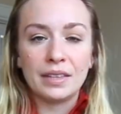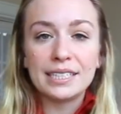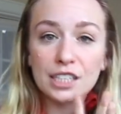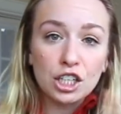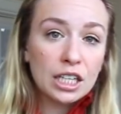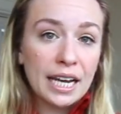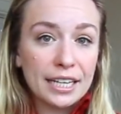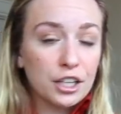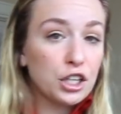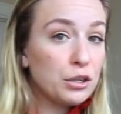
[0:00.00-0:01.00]
These little like
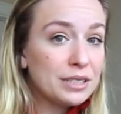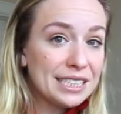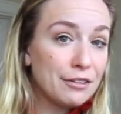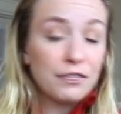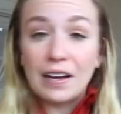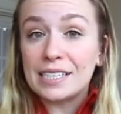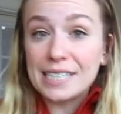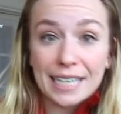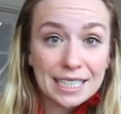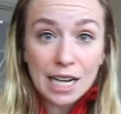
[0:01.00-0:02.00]
cutesy fun
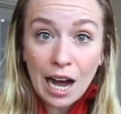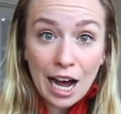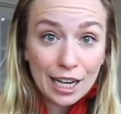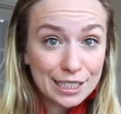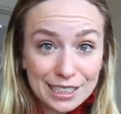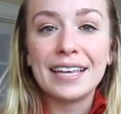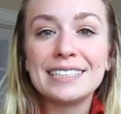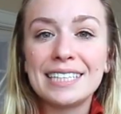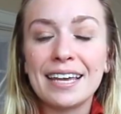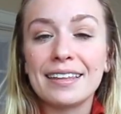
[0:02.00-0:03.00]
TikToks. They
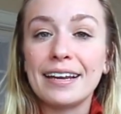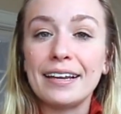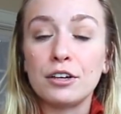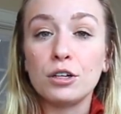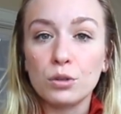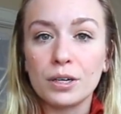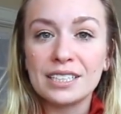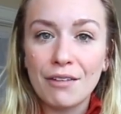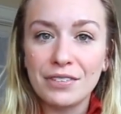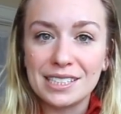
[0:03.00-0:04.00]
say that a caloric
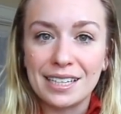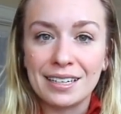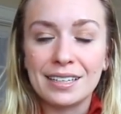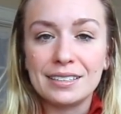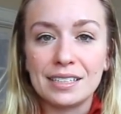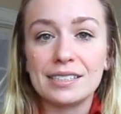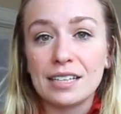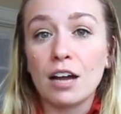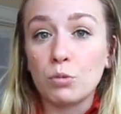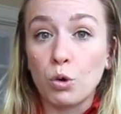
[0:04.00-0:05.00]
deficit does
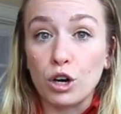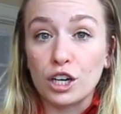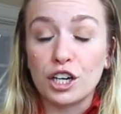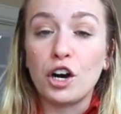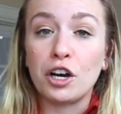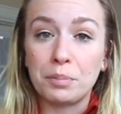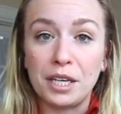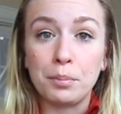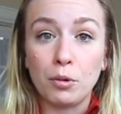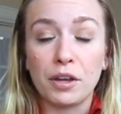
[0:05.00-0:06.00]
not work on
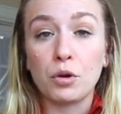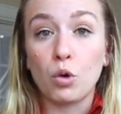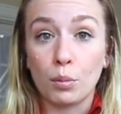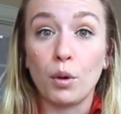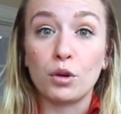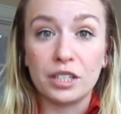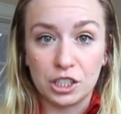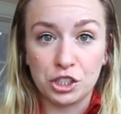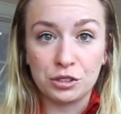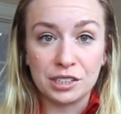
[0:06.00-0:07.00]
people with hormonal
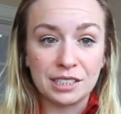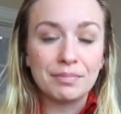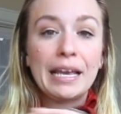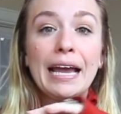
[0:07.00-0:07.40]
issues.